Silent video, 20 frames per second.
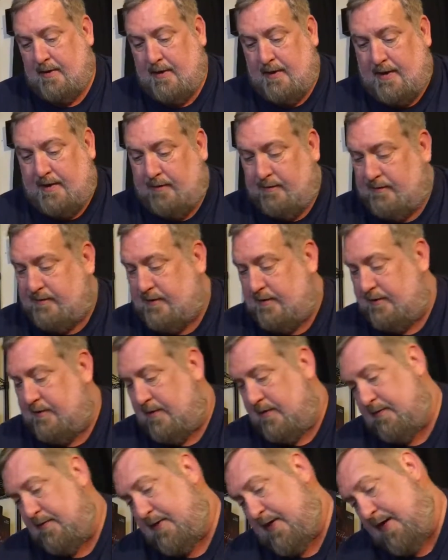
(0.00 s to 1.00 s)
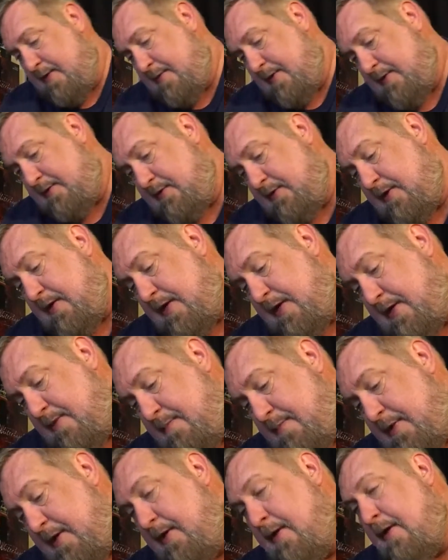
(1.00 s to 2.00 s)
I noticed it the other day when I was looking at
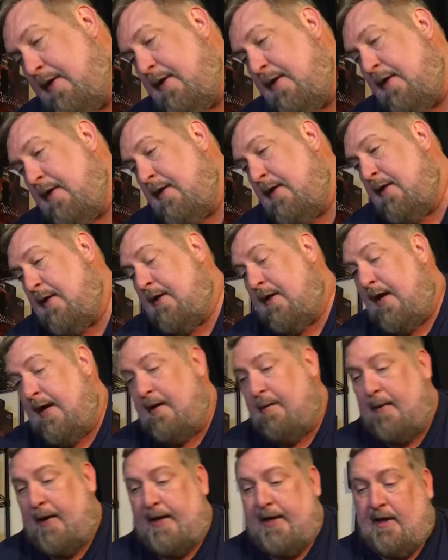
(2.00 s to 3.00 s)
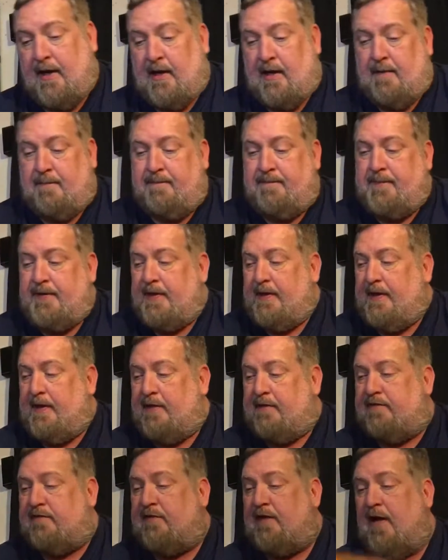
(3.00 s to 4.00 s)
it, but anyway,
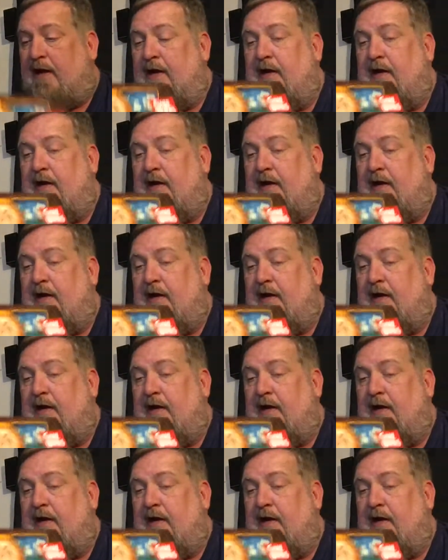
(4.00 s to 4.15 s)
it's